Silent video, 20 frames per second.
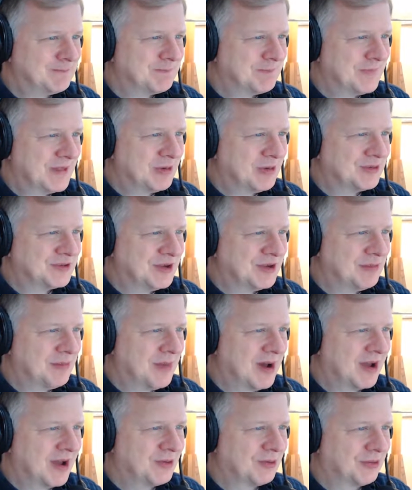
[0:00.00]
It was a
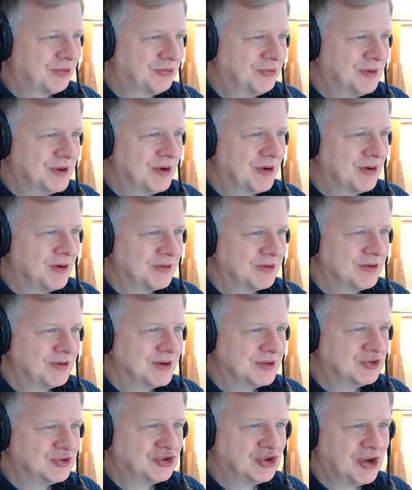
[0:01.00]
Model 3 owner
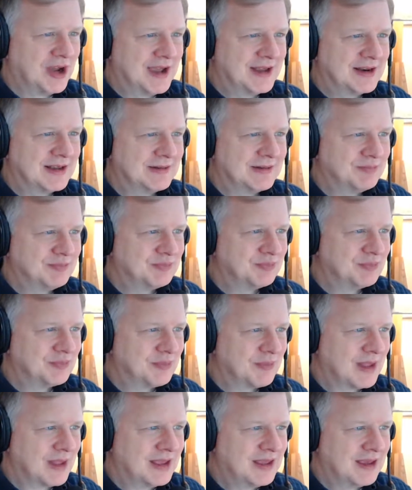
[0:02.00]
in China.
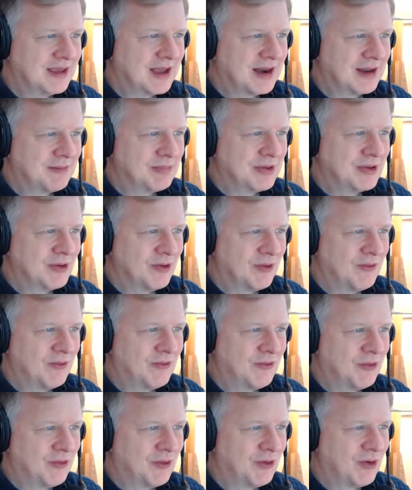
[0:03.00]
He got a bill
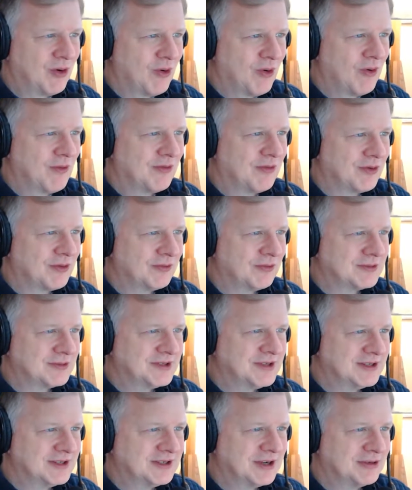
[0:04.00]
for over
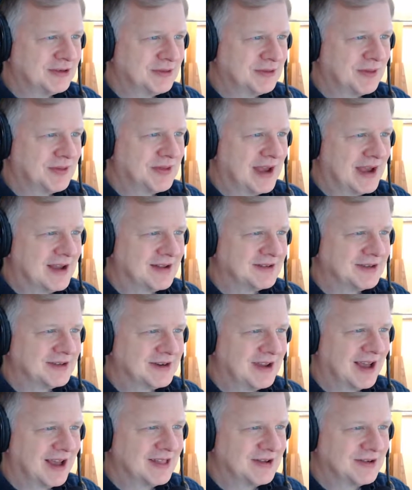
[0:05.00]

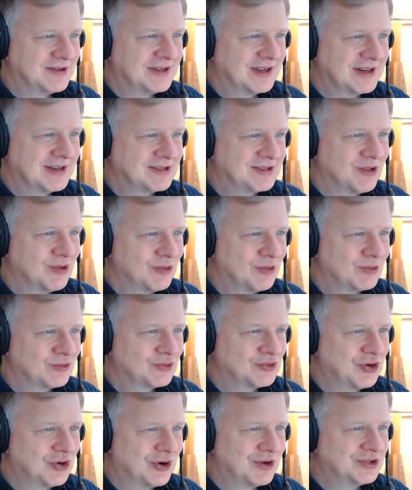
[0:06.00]
$600,000 at his local
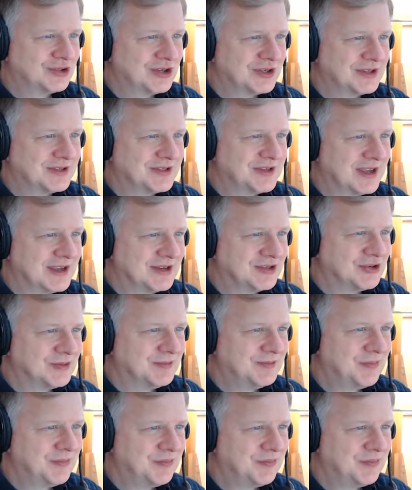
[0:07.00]
charging station.